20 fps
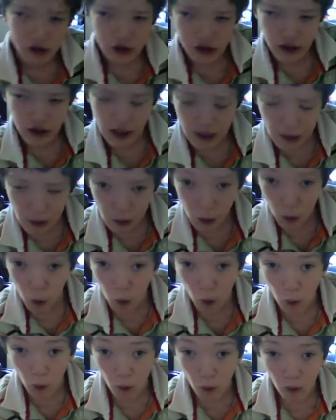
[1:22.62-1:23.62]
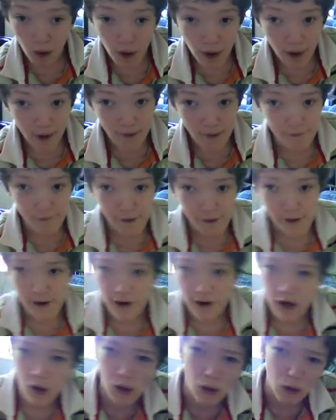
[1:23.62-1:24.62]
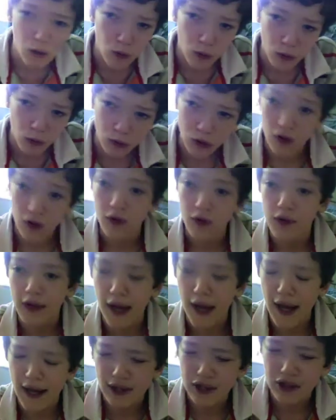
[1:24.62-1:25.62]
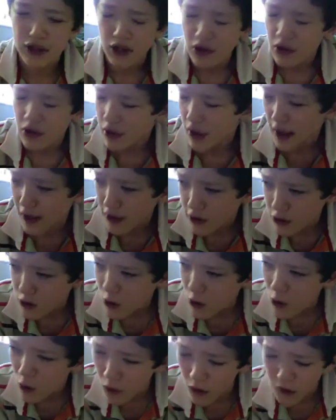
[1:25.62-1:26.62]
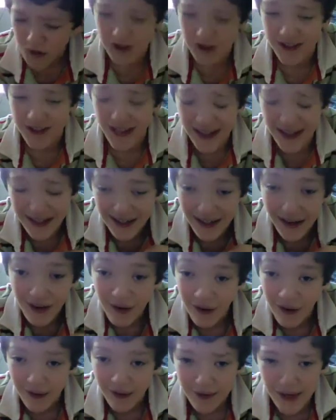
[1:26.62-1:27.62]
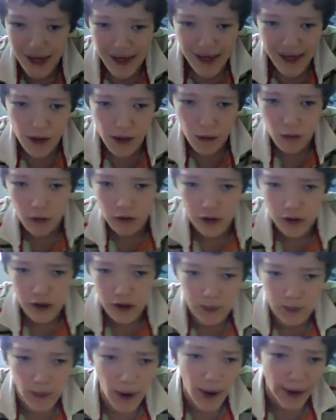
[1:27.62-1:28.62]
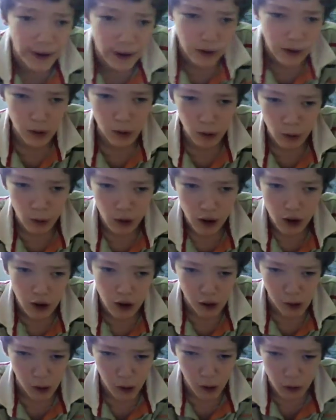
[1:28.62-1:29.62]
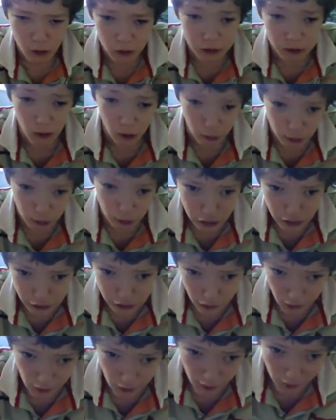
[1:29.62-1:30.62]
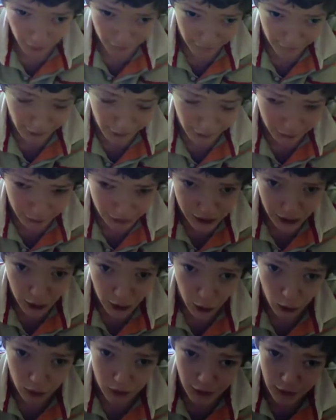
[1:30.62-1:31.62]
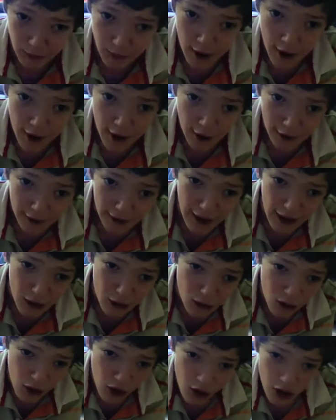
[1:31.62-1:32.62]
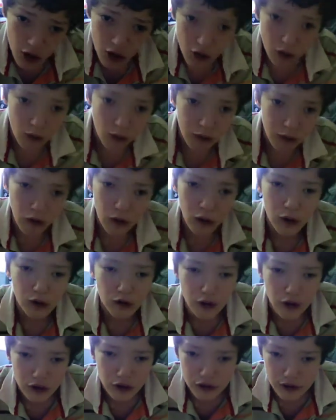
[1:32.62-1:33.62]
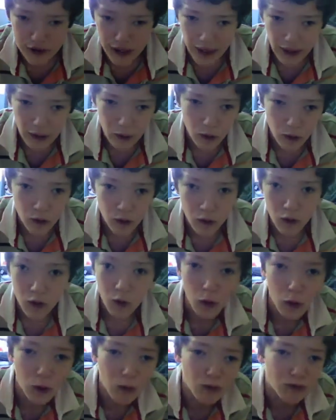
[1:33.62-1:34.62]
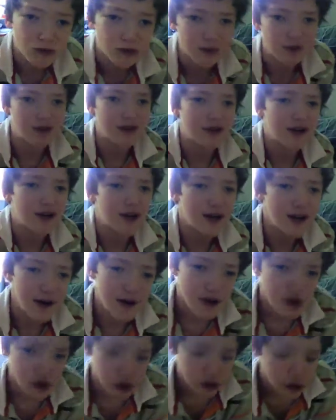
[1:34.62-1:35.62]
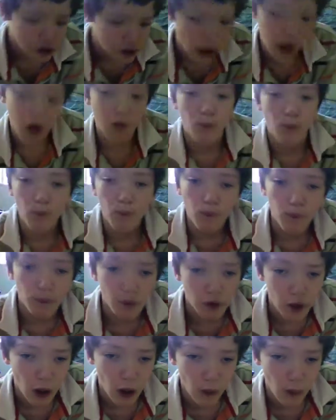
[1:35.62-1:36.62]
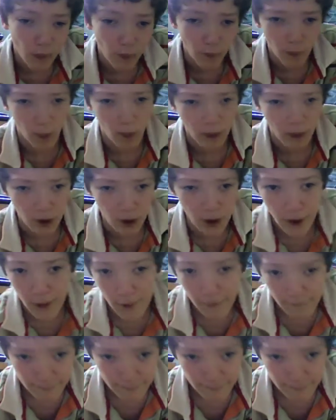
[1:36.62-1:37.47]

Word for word: to Google. If Google like likes your content, their little spiders or, or crawlers or whatever you want to call them, they'll crawl your site automatically. Don't don't bother